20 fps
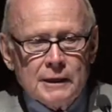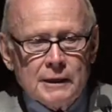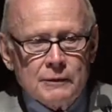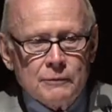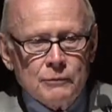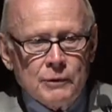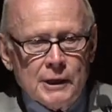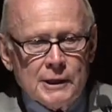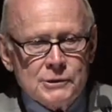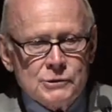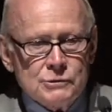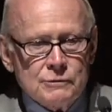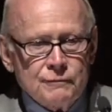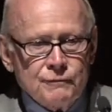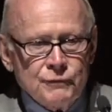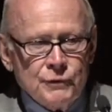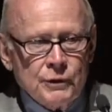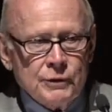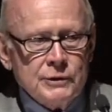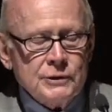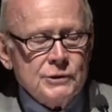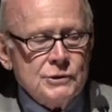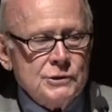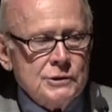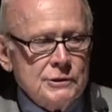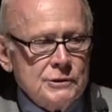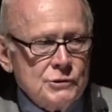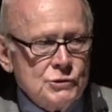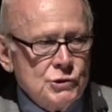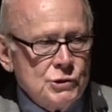and Roger
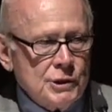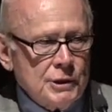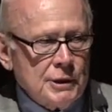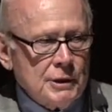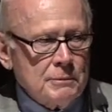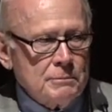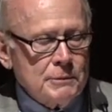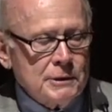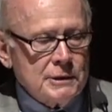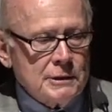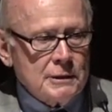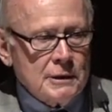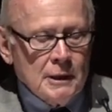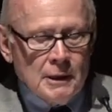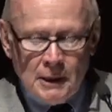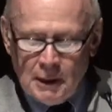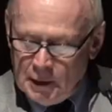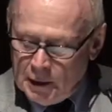Ferguson, Chairman